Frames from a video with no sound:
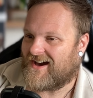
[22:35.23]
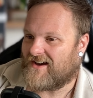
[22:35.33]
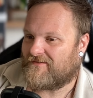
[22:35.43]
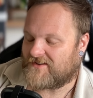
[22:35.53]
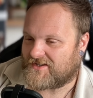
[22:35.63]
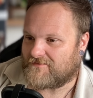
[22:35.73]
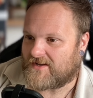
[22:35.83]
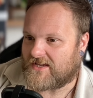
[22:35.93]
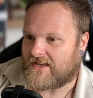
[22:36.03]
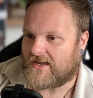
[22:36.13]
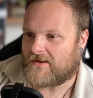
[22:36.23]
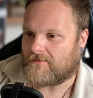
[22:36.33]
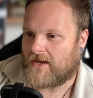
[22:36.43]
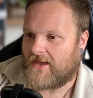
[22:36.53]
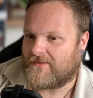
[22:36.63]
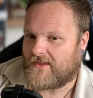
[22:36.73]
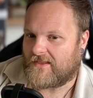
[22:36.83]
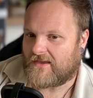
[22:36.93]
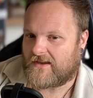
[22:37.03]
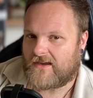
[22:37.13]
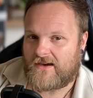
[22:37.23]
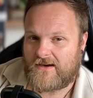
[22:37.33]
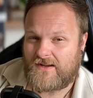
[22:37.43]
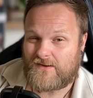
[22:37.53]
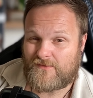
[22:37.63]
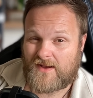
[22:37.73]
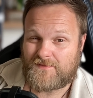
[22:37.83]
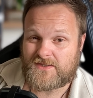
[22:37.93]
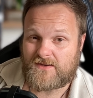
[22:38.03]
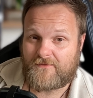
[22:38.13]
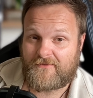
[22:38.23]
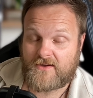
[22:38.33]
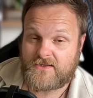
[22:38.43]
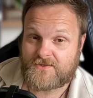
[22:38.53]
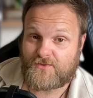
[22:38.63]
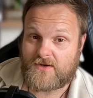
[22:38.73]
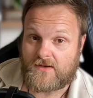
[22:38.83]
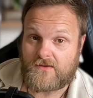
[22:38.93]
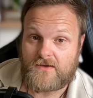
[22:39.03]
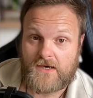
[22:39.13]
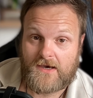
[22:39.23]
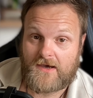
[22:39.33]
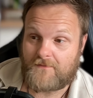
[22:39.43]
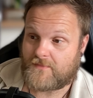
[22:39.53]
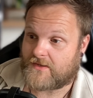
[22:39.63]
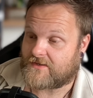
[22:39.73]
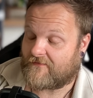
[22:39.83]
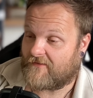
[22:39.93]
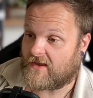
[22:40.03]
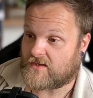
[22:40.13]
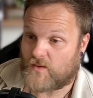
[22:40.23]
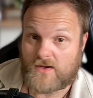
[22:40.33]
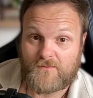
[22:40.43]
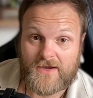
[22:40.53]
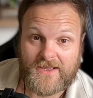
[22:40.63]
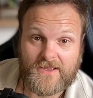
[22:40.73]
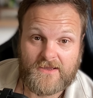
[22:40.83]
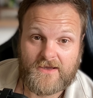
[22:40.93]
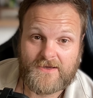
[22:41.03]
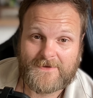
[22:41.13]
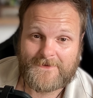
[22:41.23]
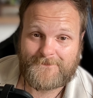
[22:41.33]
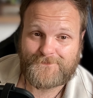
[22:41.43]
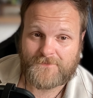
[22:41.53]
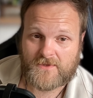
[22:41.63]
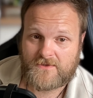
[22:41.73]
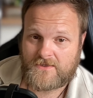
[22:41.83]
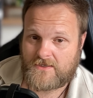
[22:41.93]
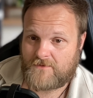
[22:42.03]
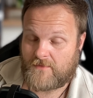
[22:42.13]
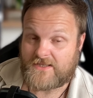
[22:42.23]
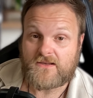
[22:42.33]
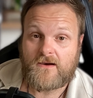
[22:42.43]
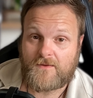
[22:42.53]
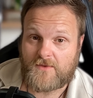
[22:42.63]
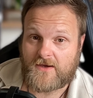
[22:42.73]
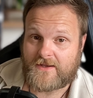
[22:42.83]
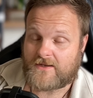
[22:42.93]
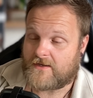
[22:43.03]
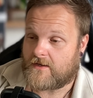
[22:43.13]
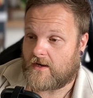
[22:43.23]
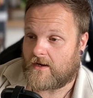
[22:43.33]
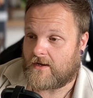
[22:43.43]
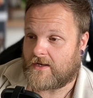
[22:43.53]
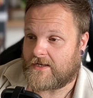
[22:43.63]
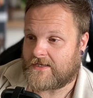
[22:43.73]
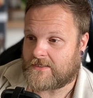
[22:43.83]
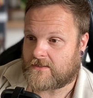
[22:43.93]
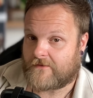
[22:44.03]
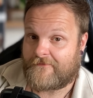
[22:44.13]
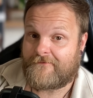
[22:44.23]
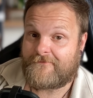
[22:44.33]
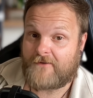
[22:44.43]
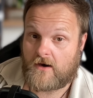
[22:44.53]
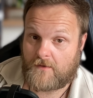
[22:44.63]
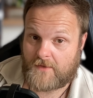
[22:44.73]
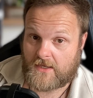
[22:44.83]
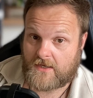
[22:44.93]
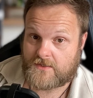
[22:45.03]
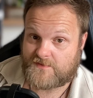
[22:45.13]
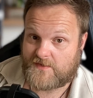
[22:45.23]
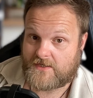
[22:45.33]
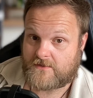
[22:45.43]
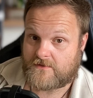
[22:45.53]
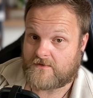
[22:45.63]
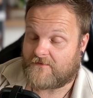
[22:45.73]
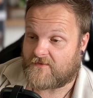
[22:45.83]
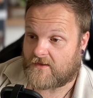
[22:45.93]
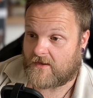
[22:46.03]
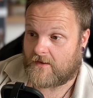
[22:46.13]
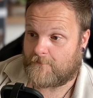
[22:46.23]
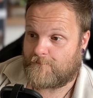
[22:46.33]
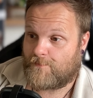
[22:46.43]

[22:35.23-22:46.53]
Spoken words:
Fishing mini game, and then that kind of wraps up phase 1, because phase 1 of my my timeline is the farming aspect of the game,